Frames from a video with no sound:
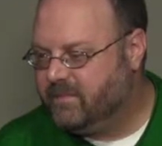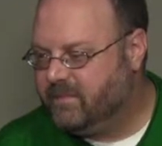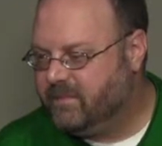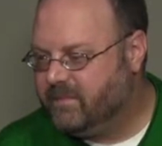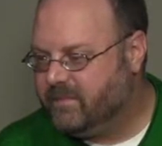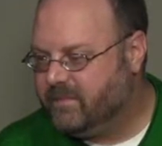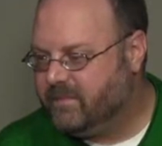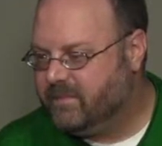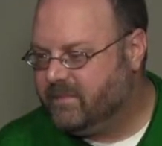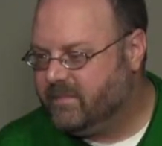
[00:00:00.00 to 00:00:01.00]

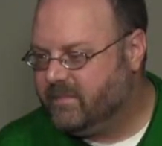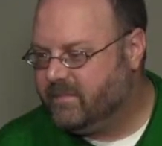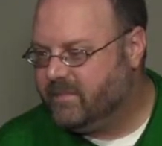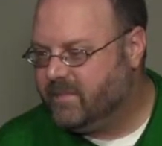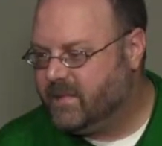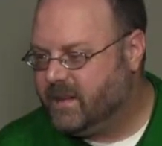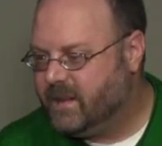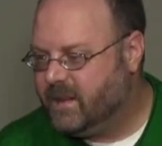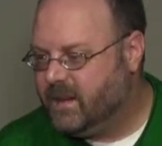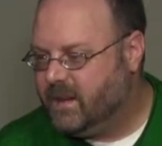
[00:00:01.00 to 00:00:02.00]

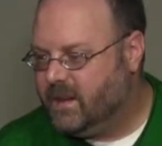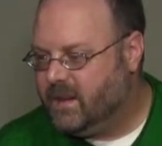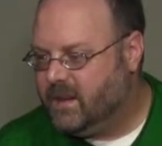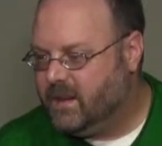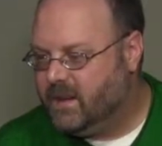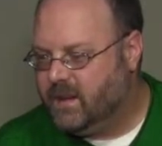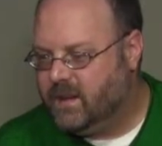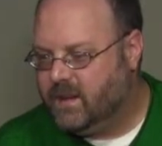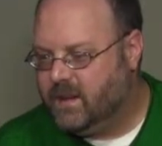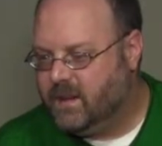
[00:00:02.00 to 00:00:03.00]
[no speech]